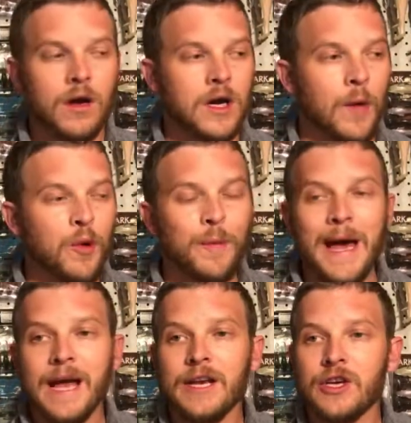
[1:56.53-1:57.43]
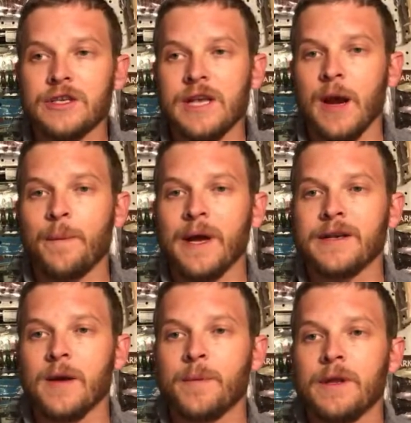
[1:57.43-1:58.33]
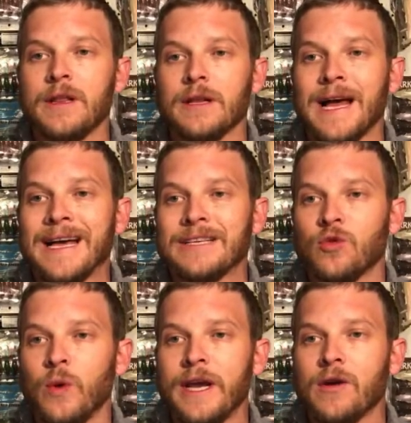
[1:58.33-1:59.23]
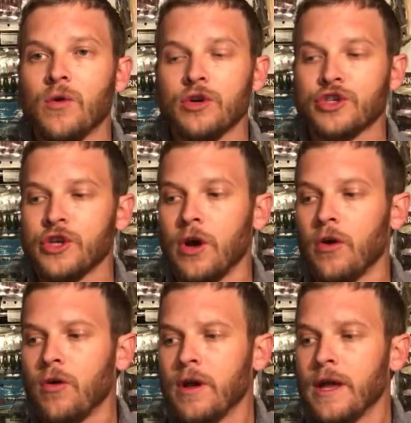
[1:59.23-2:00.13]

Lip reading: Couple packages that I picked up in the last week or so,